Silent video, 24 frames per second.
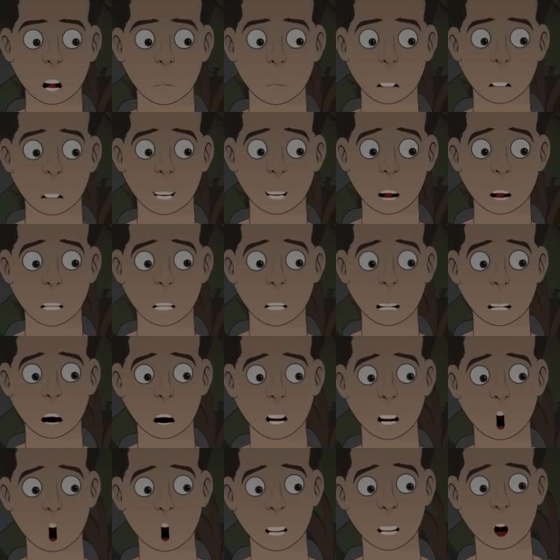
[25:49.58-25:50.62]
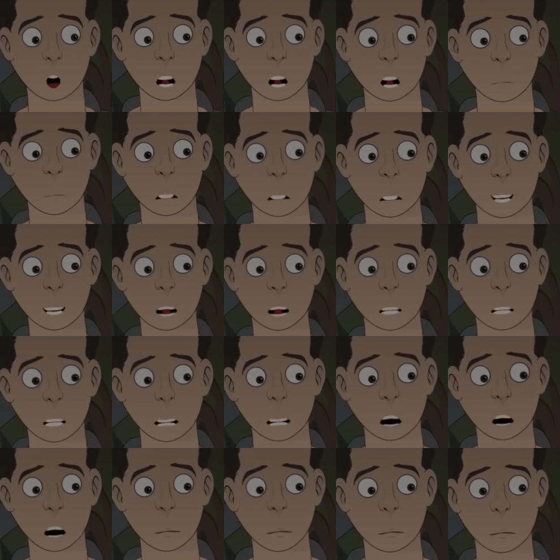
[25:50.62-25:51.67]
home and that I couldn't be late.
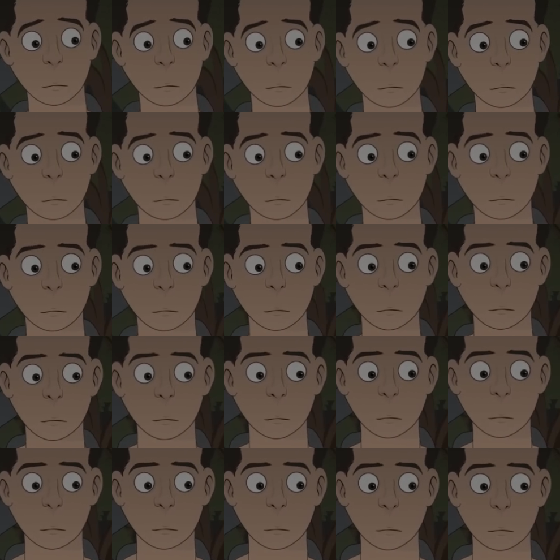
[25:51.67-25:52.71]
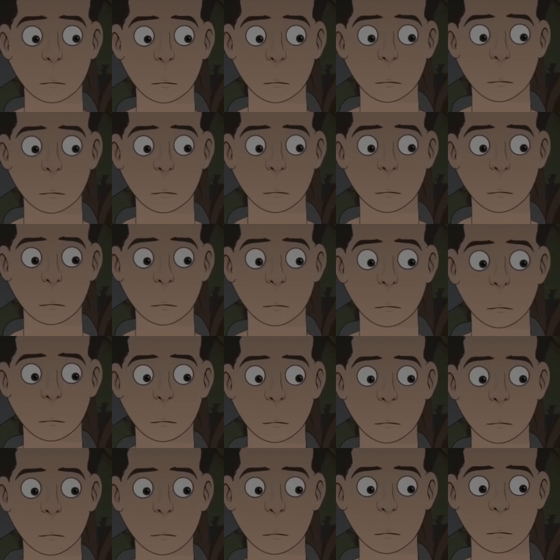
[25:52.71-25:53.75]
He responded
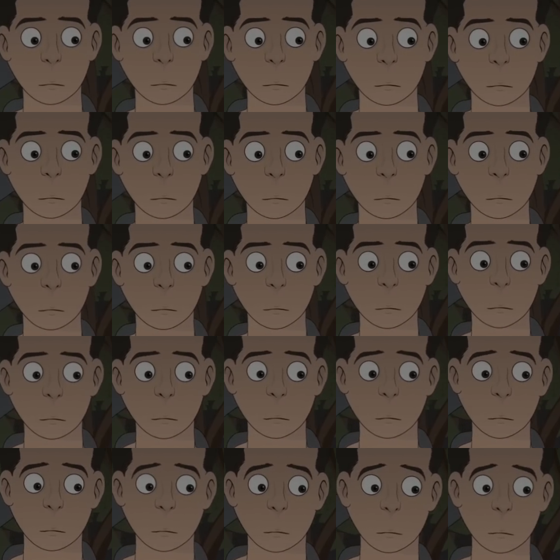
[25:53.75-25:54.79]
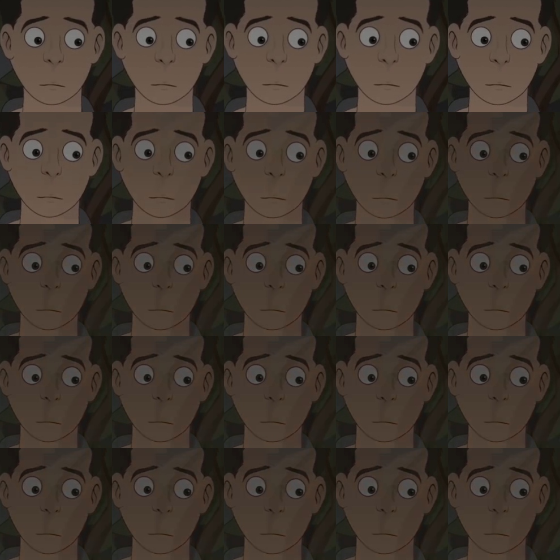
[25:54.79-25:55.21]
saying, oh, d- don't